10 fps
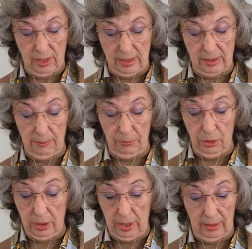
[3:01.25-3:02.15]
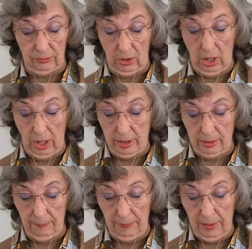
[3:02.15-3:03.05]
as The Book as Art,
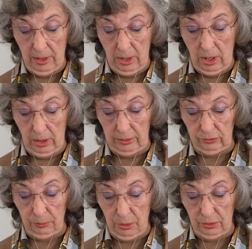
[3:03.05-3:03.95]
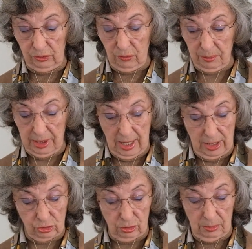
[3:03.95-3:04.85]
Artist Books from the
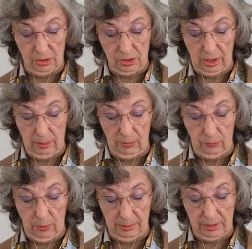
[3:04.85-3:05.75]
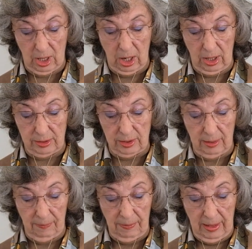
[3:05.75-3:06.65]
National Museum of Women's Arts,
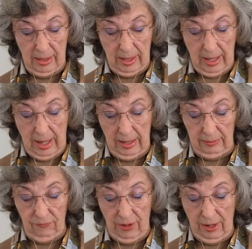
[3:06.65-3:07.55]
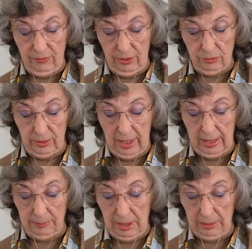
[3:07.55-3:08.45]
and 500
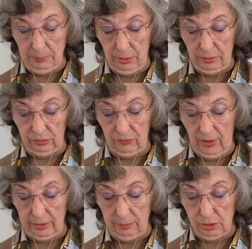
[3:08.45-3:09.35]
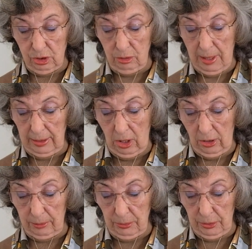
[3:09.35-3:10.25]
Handmade Books, Volume 2 by
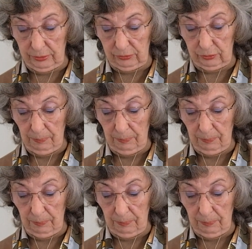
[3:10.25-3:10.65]
Lark Books.